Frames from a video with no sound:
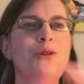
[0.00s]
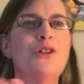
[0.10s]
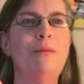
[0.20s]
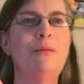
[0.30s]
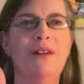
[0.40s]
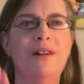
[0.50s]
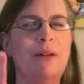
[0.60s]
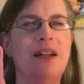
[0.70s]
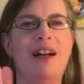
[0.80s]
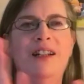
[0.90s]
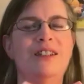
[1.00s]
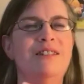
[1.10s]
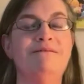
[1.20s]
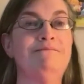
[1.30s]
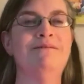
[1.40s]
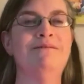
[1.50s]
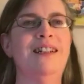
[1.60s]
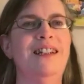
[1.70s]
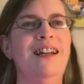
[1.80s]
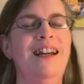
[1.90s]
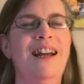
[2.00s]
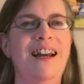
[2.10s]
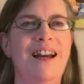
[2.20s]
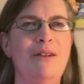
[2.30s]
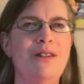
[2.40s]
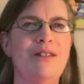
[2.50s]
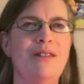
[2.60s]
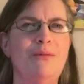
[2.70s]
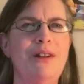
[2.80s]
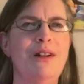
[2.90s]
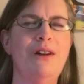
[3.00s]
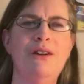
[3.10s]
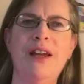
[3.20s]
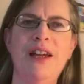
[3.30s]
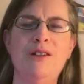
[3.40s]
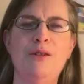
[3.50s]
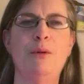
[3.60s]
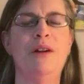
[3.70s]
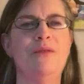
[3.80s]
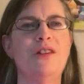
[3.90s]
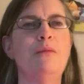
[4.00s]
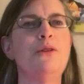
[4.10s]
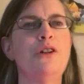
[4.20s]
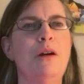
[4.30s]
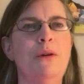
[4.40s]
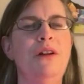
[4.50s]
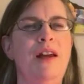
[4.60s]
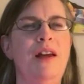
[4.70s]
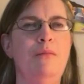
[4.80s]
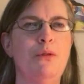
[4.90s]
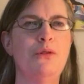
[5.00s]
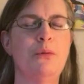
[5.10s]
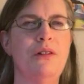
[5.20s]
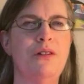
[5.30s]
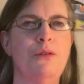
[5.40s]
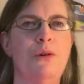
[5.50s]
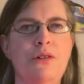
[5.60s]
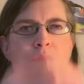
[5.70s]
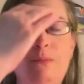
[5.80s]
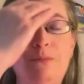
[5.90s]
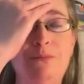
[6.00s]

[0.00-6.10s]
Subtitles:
Shepherd. Oh my gosh. I always wanted to call her Candice Bergen. Sybil Shepherd and Bruce Willis, of course.